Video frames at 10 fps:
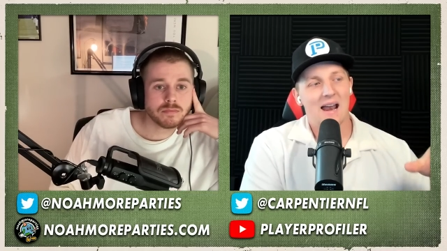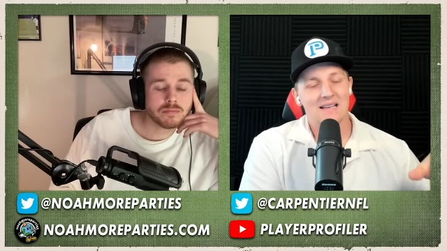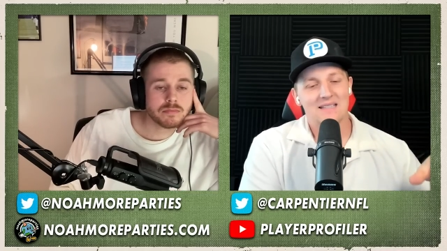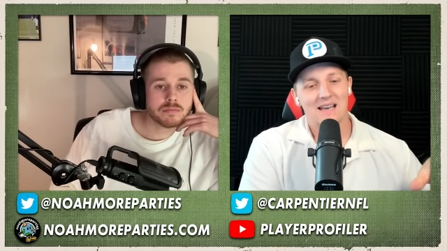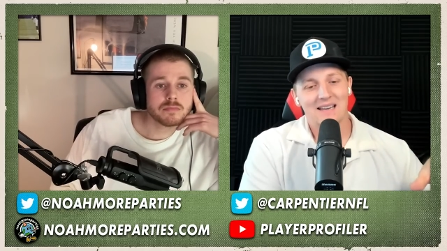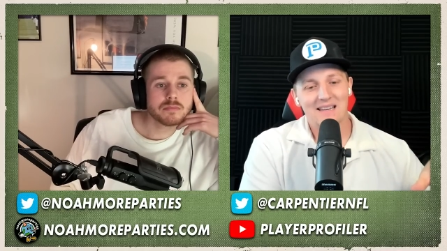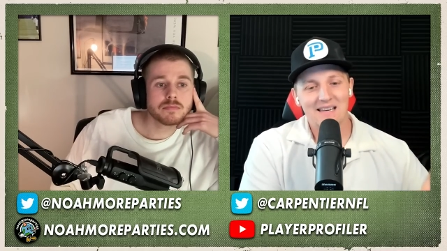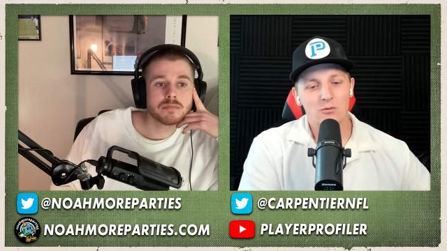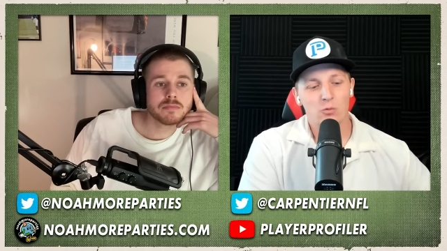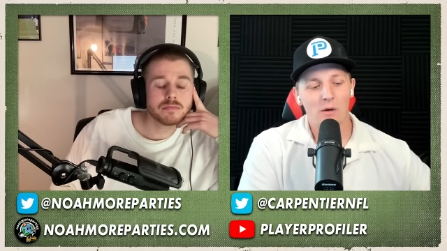Speaker 1: And I said,
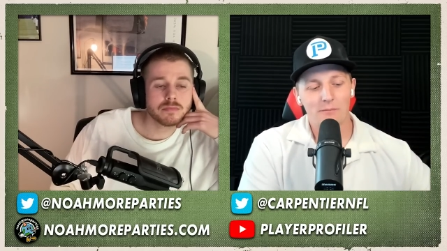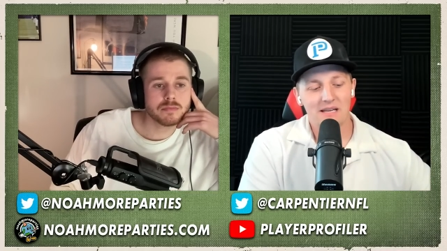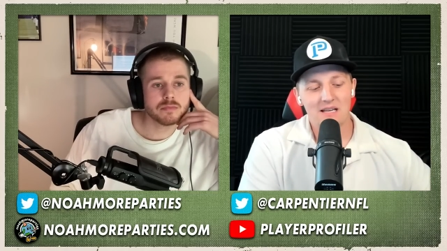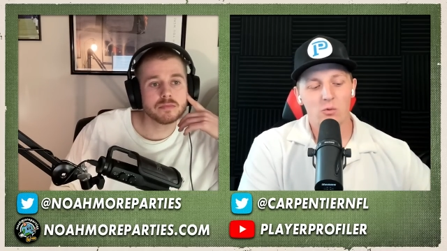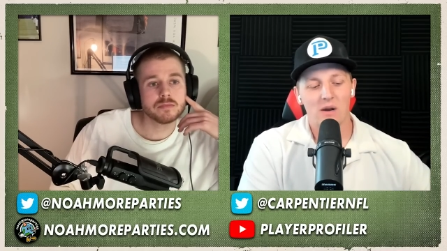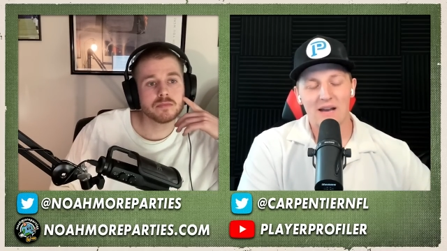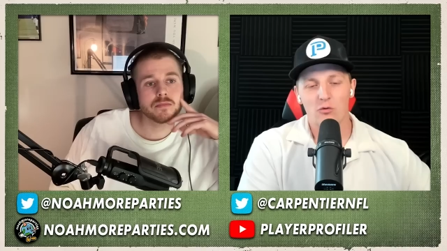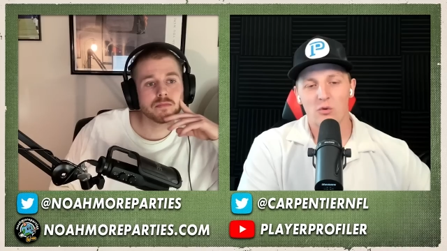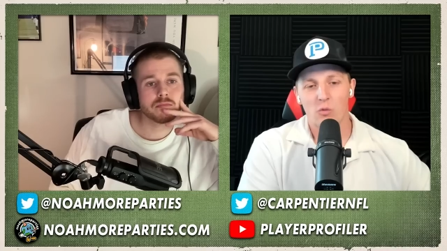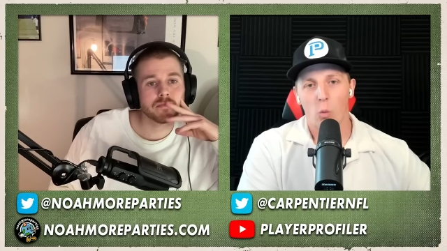he's what he's what
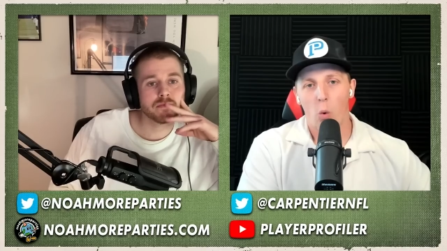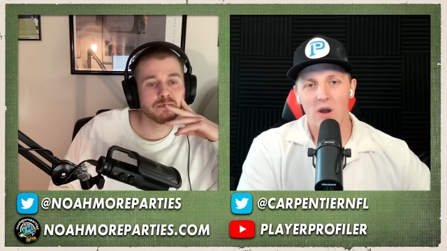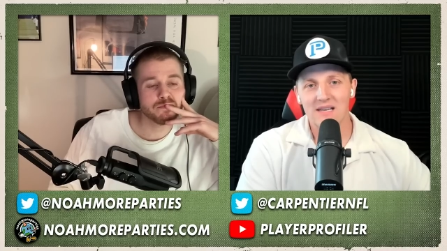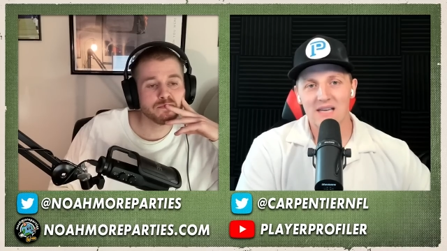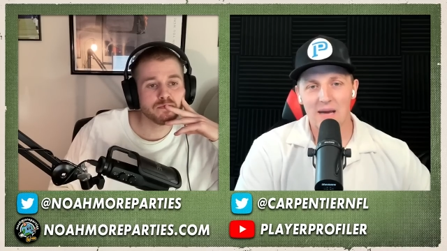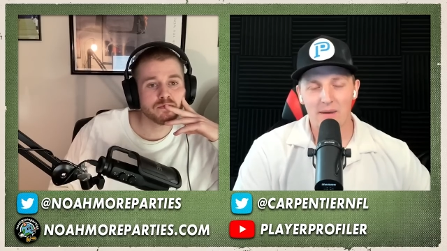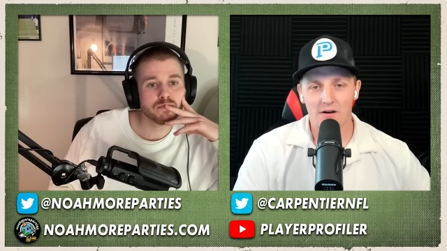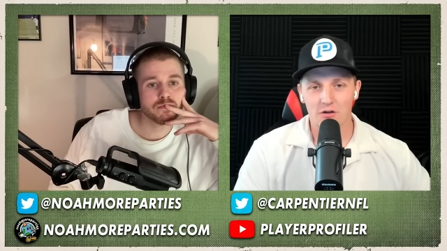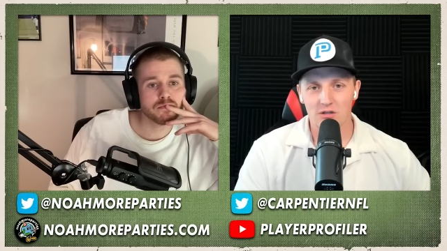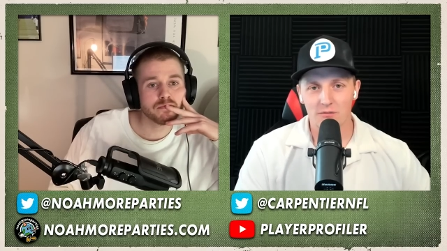everyone wanted Cam
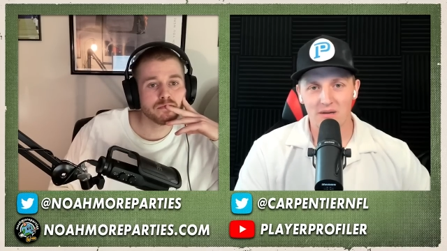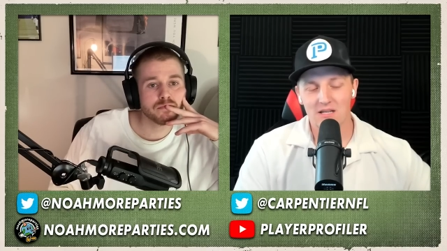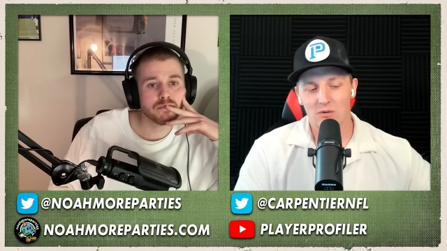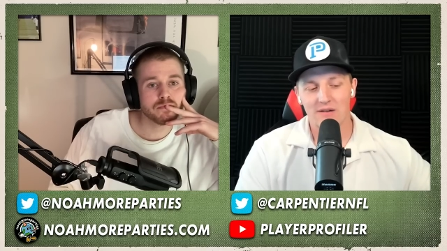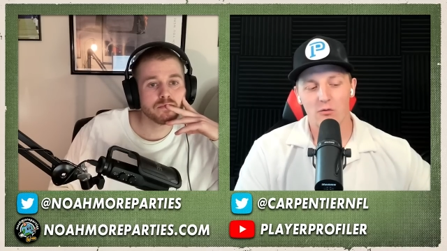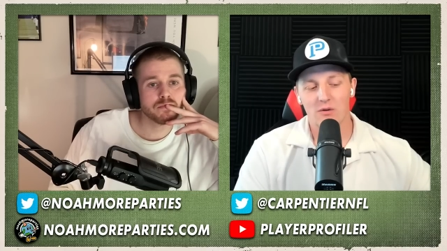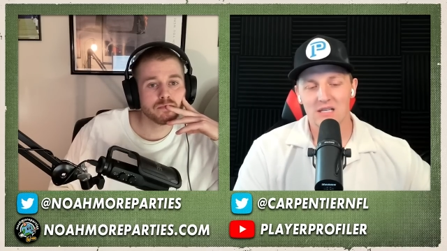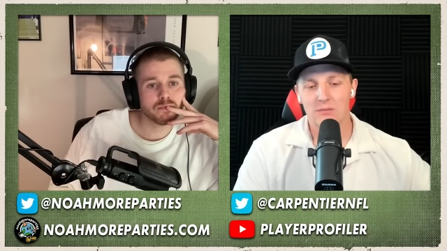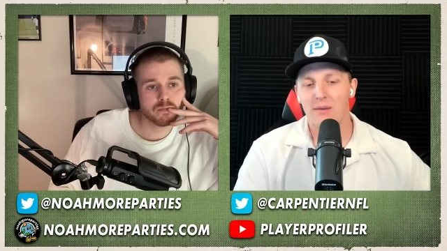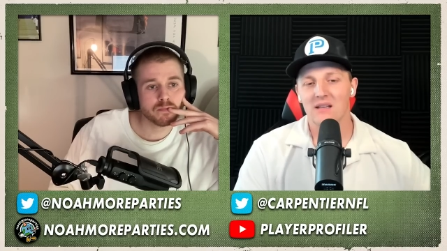Akers to be. He's what everyone
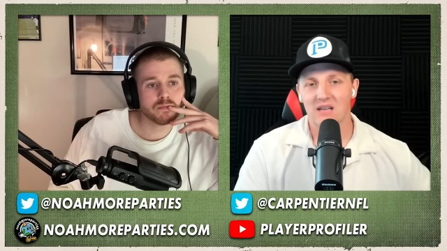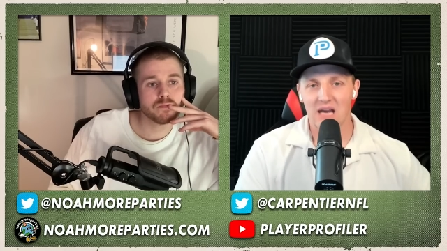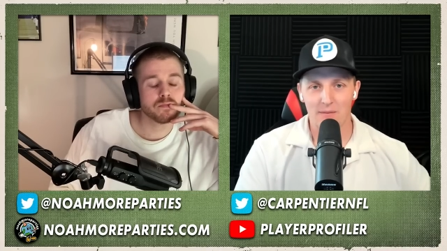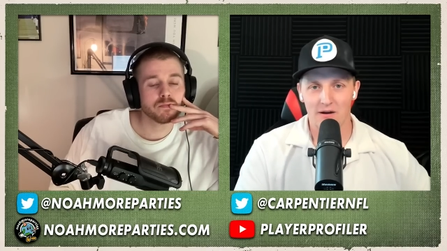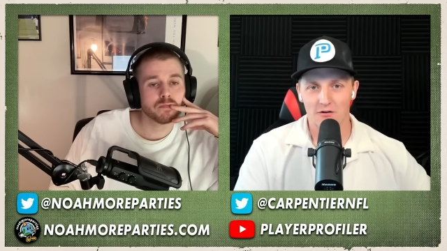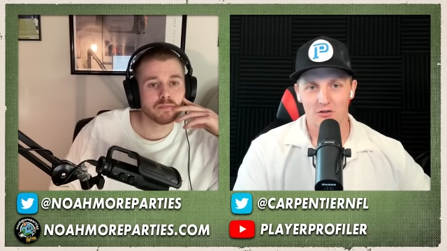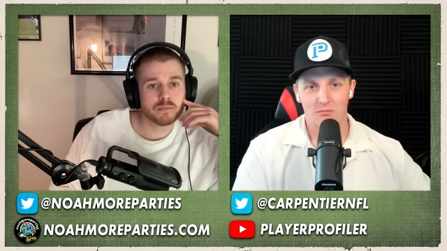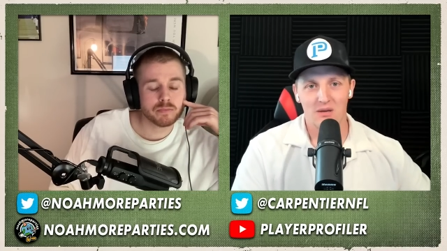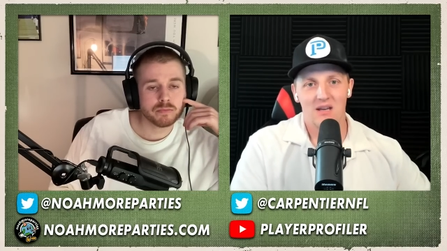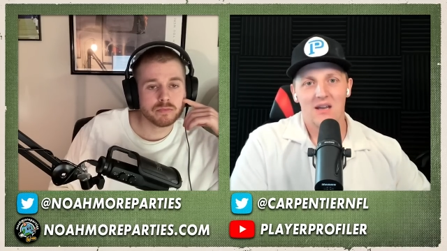expected Cam Akers
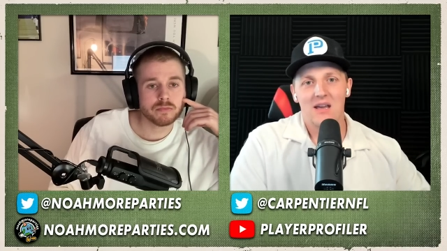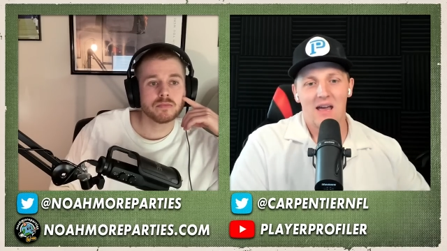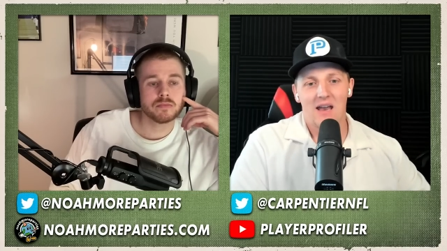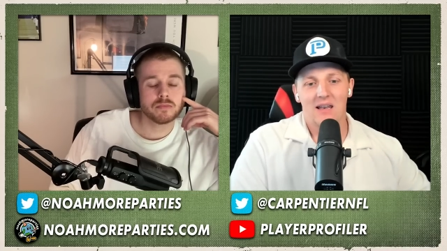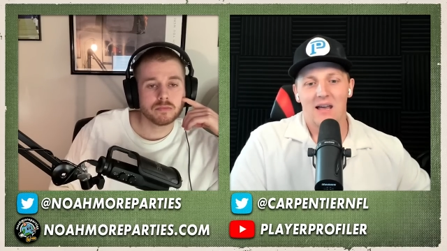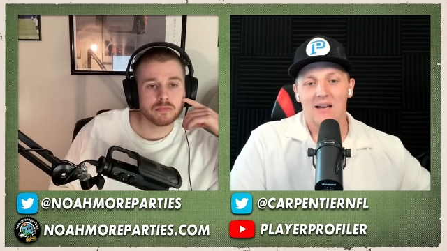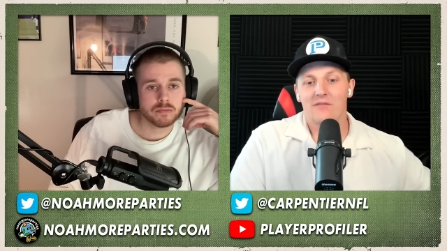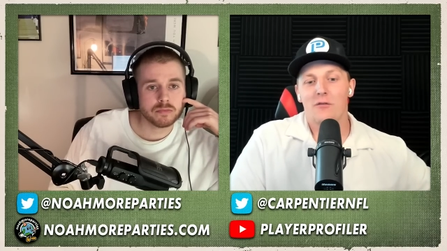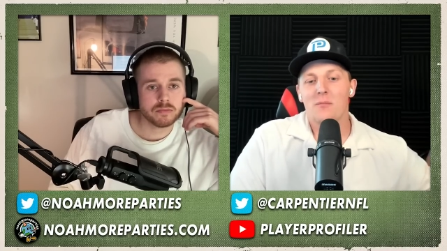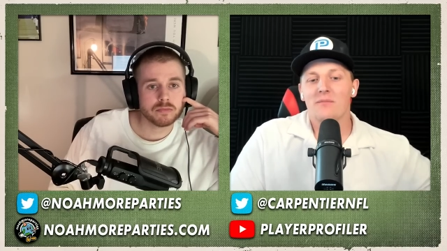to be. And like,
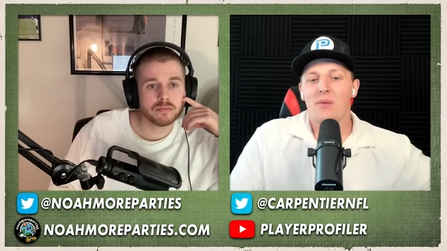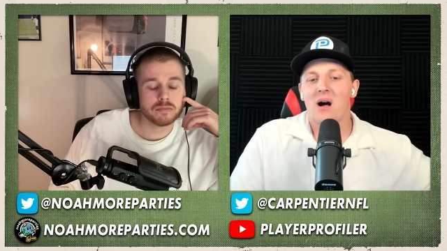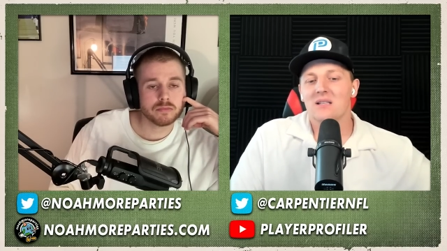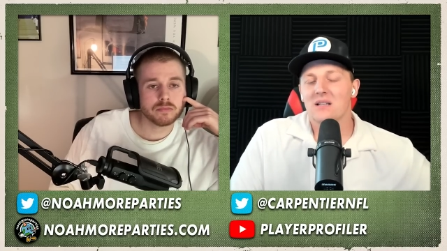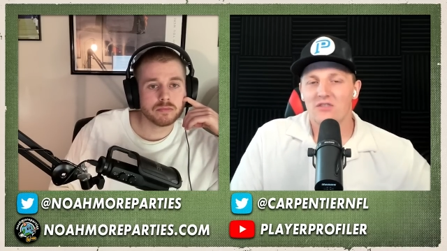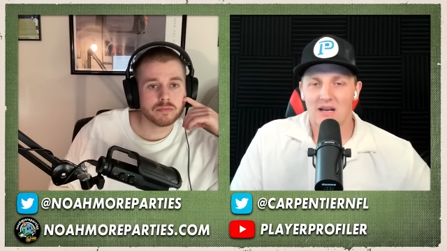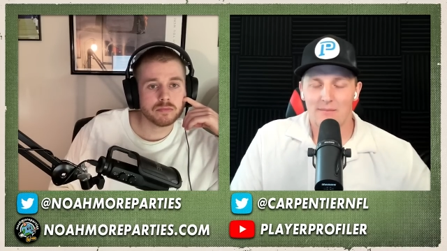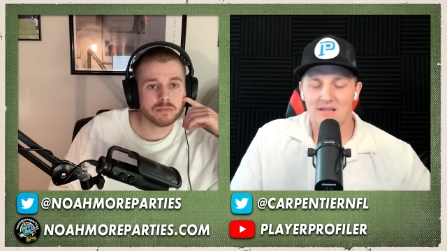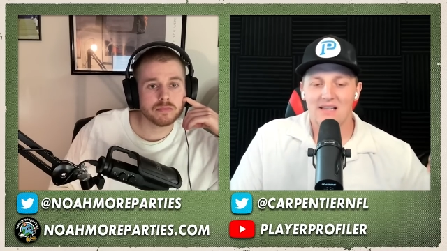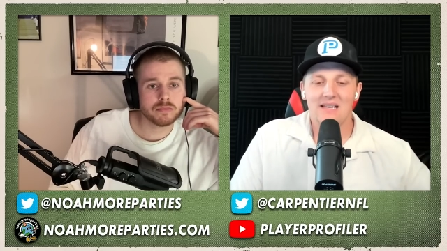from a positive side,
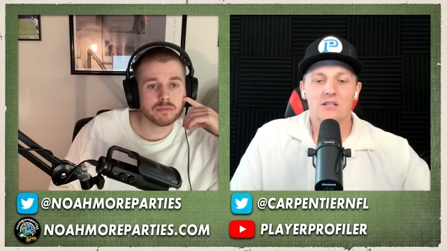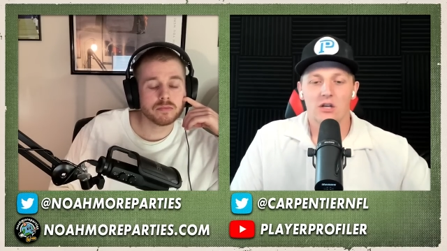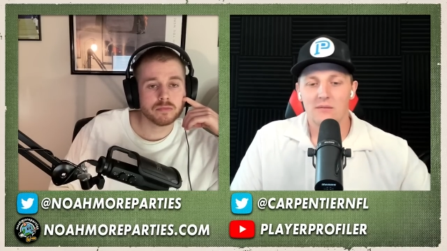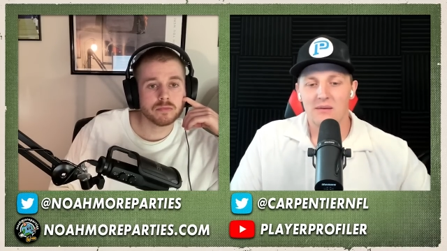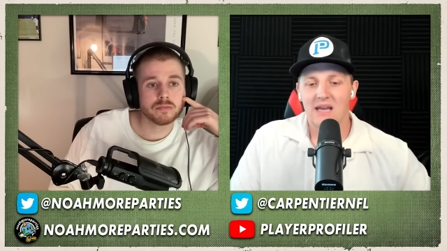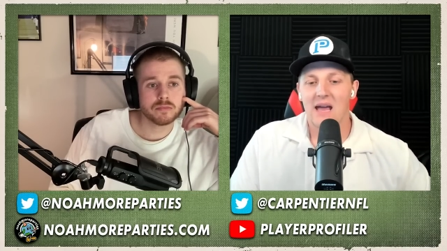I'm not saying he's going to be